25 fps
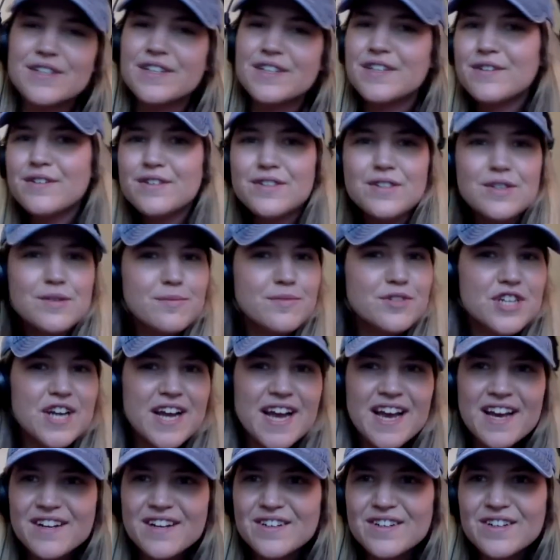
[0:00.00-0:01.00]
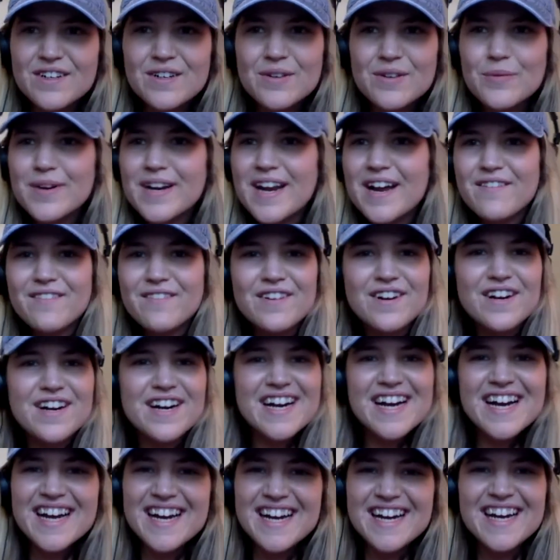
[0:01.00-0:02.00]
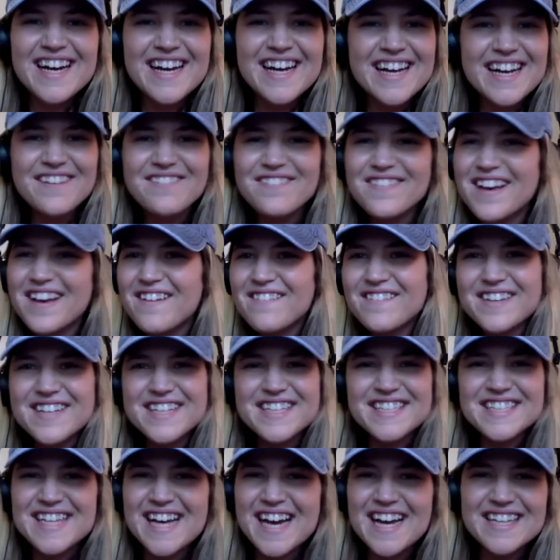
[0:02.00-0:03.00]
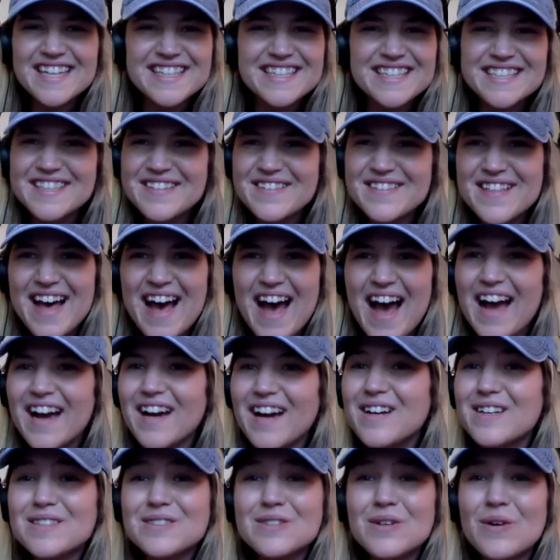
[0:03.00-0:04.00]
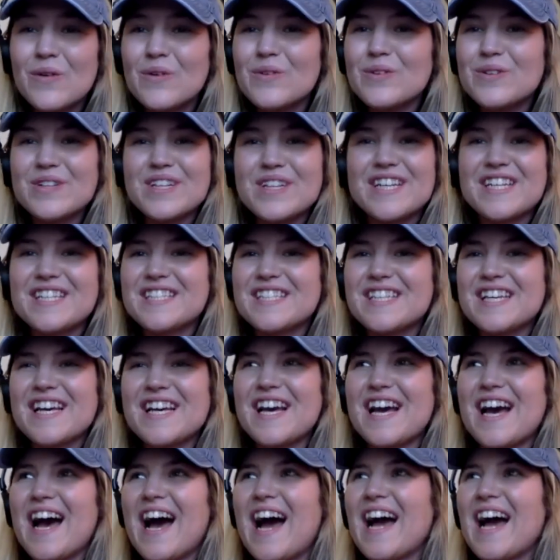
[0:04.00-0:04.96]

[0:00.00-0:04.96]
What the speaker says: or YouTube channel whenever if you ever decide to do that. I could totally see it.